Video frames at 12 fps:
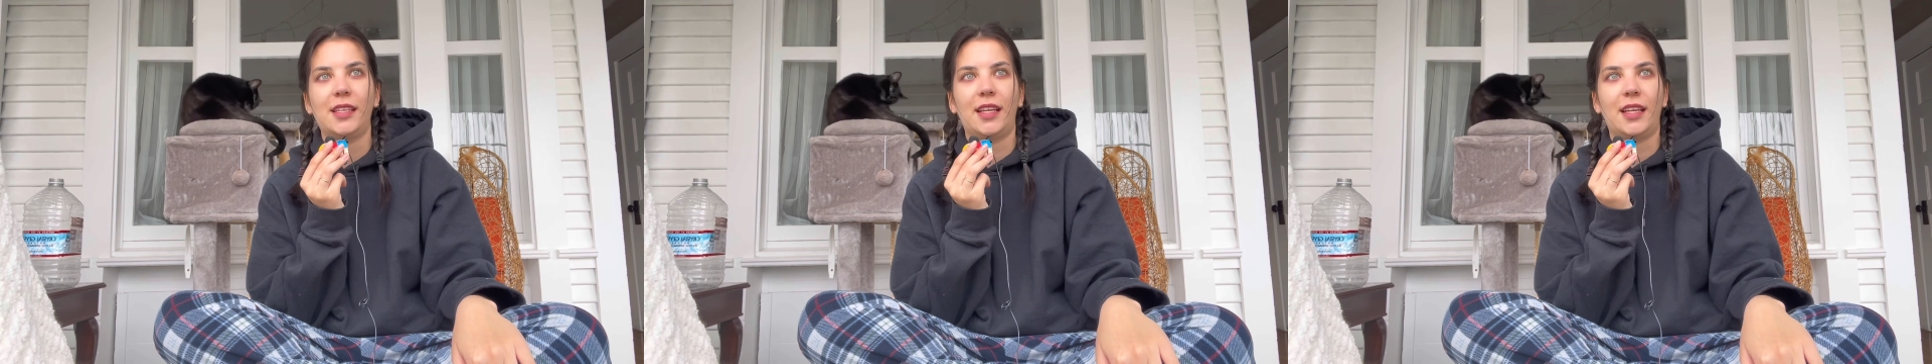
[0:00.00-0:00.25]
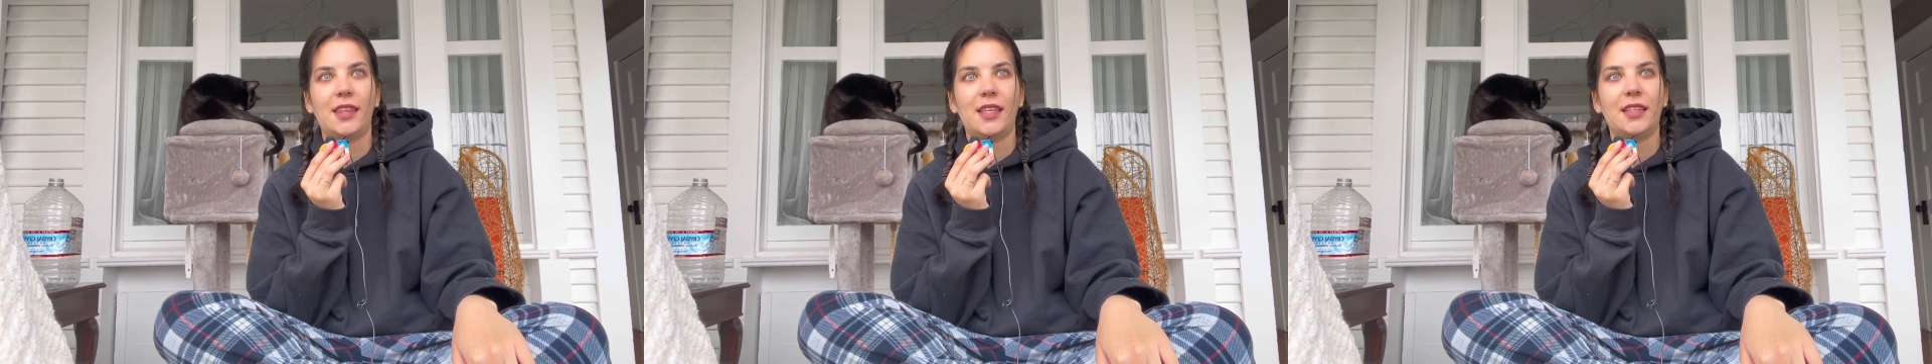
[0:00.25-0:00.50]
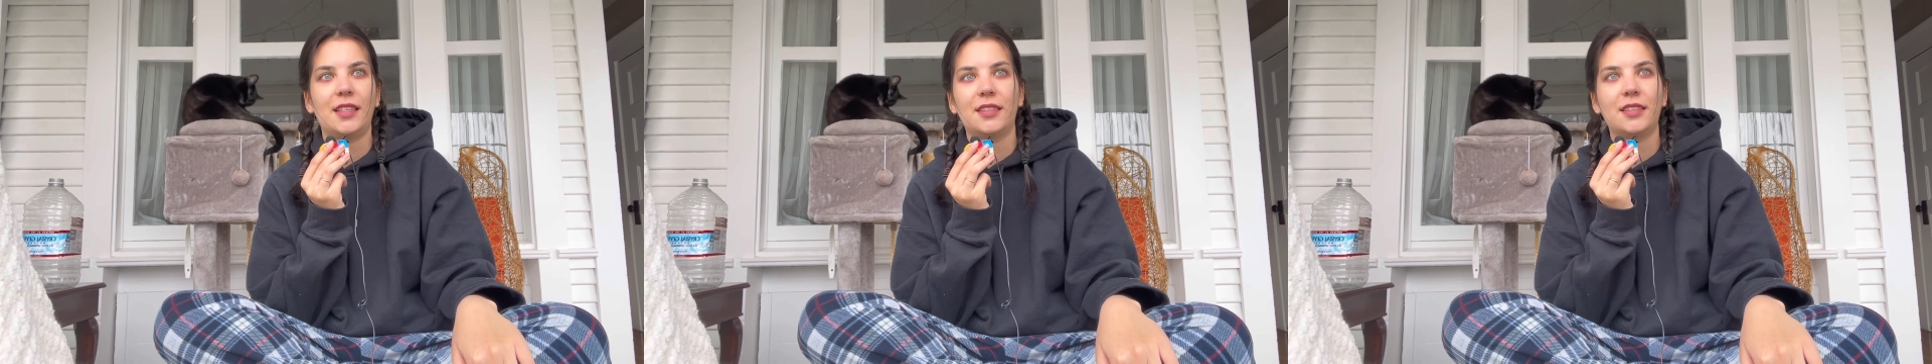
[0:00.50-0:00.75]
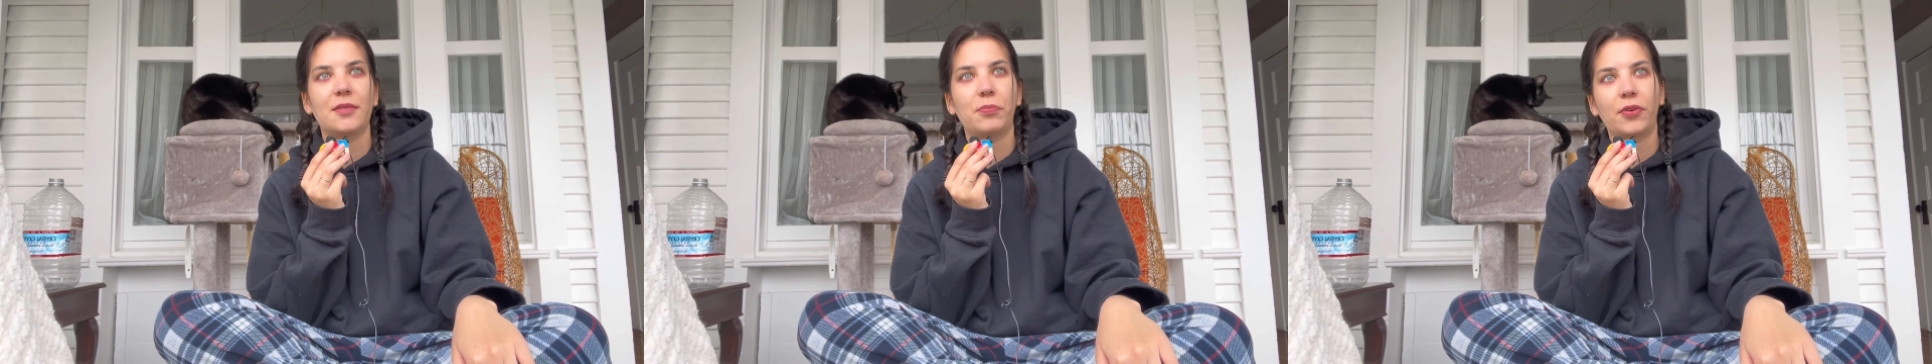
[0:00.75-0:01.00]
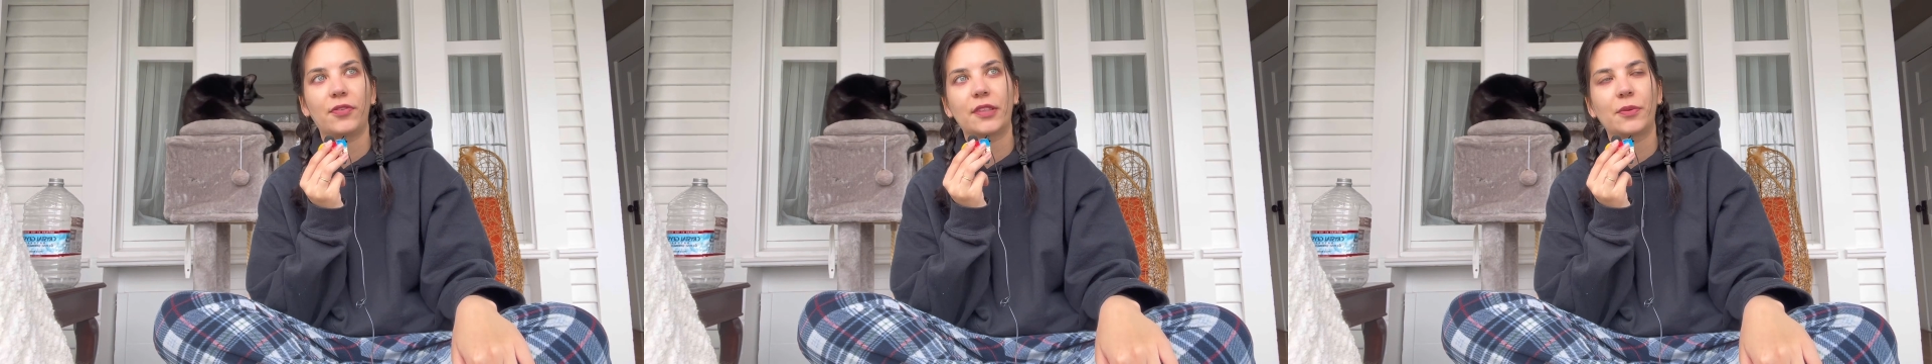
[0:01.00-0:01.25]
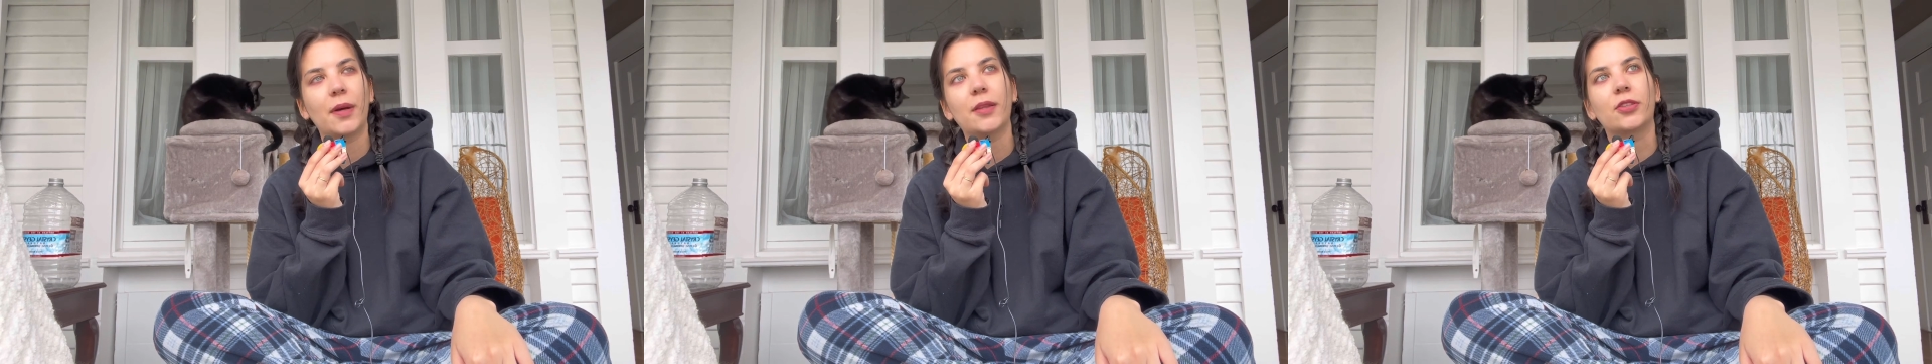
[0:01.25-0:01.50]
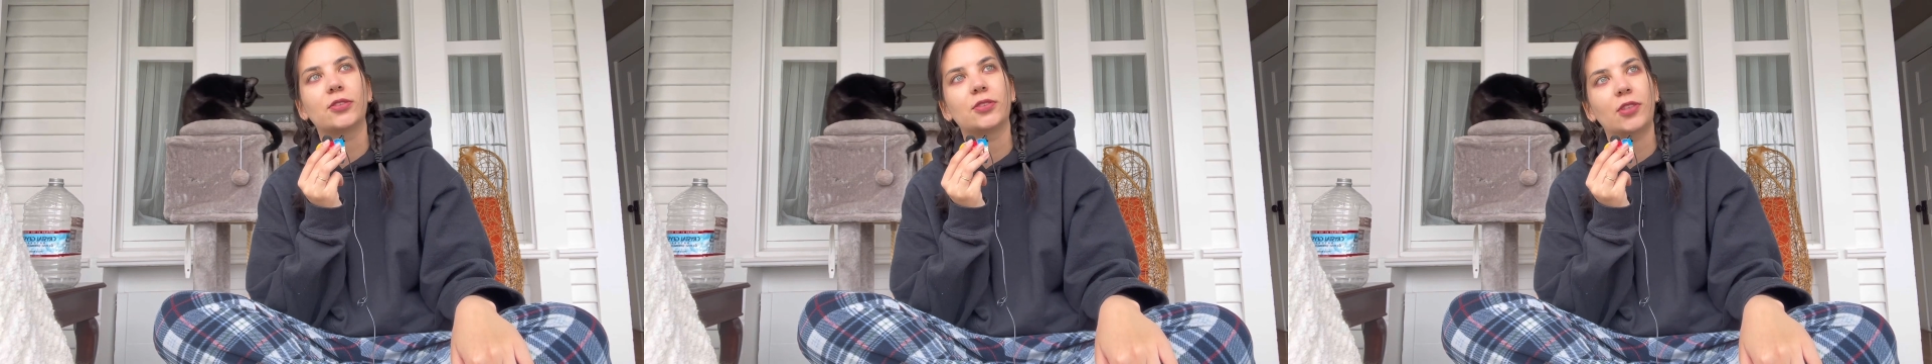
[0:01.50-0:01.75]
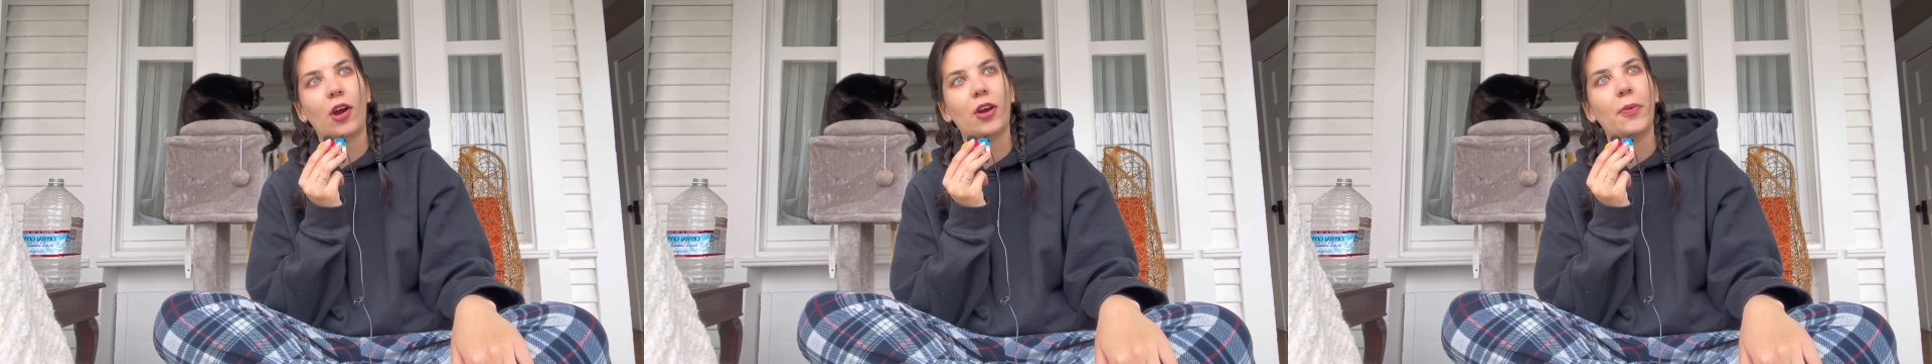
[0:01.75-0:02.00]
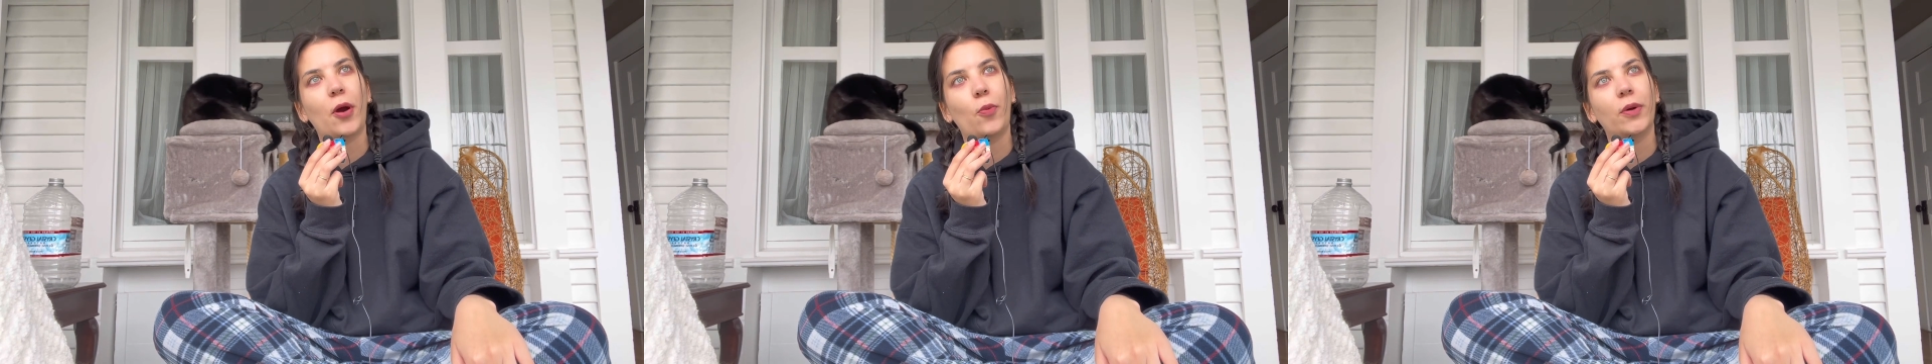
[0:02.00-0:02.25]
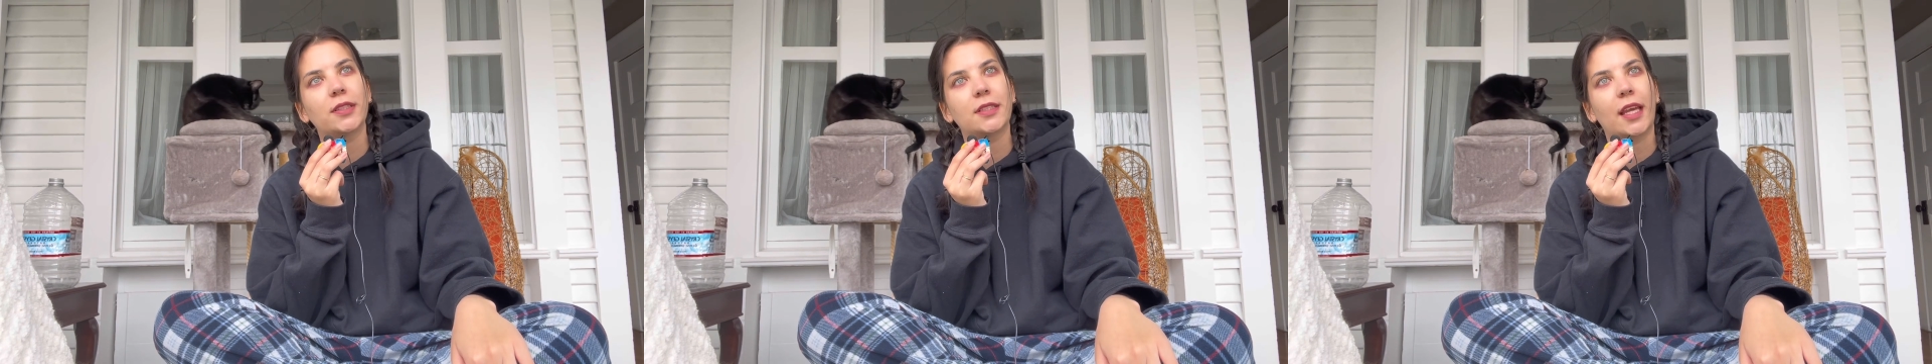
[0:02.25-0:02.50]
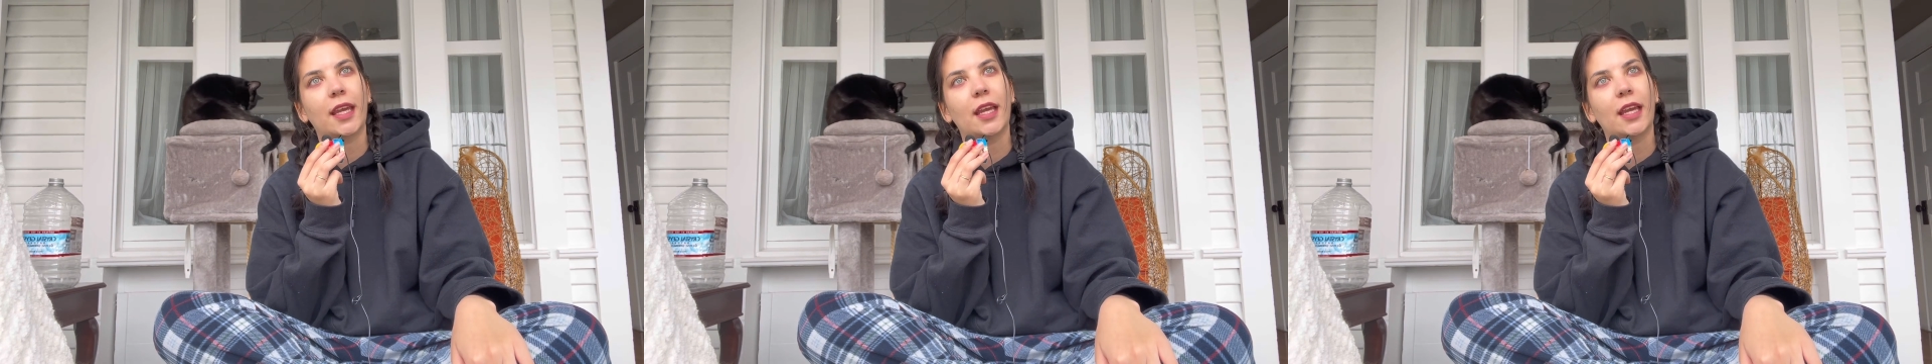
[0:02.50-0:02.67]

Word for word: and I think this is the perfect weather to talk about Wednesday